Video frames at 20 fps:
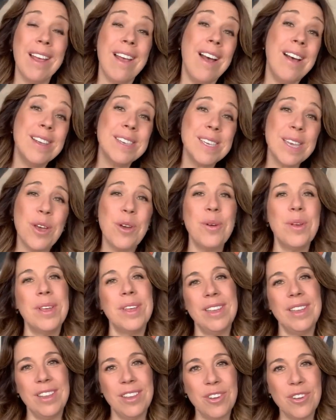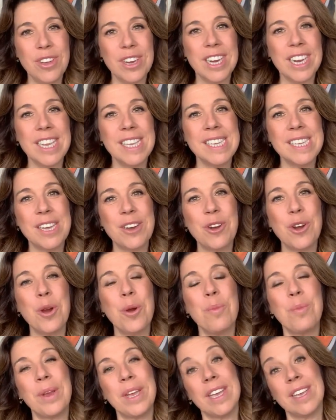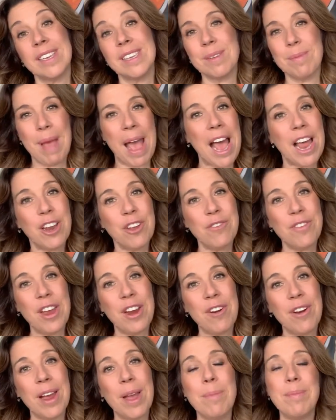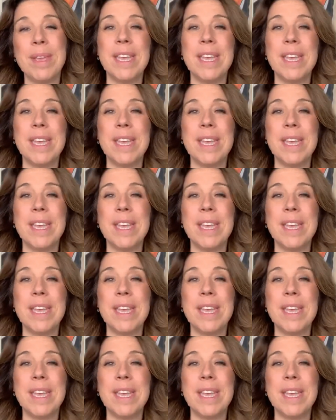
Also, you can consider bringing some aloe vera,